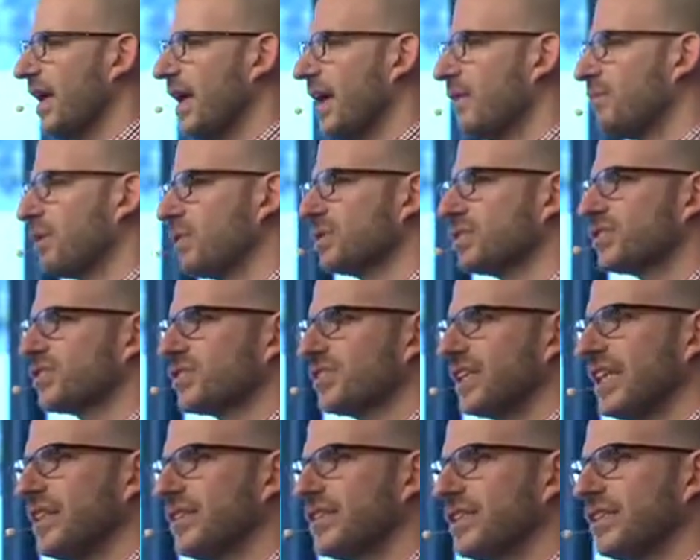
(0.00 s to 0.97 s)
And we would
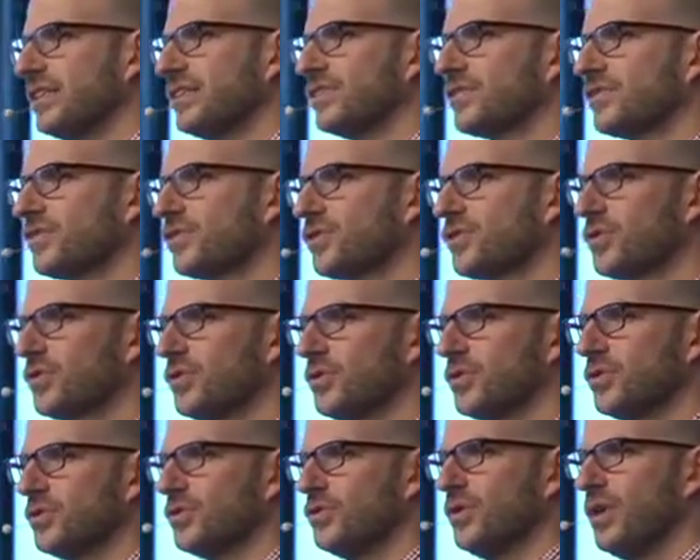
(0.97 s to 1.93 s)
send these
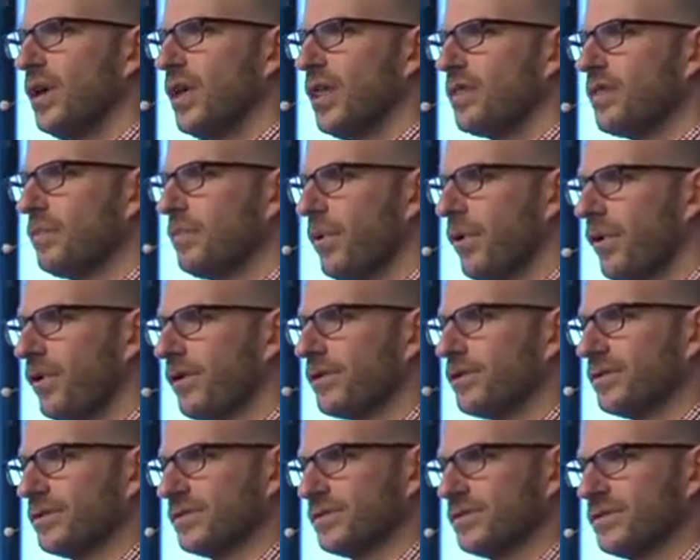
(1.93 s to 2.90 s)
to the
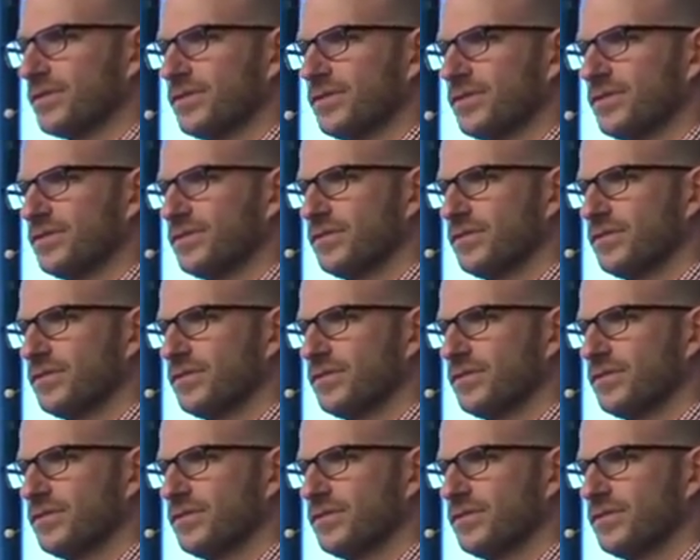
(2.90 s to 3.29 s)
partners.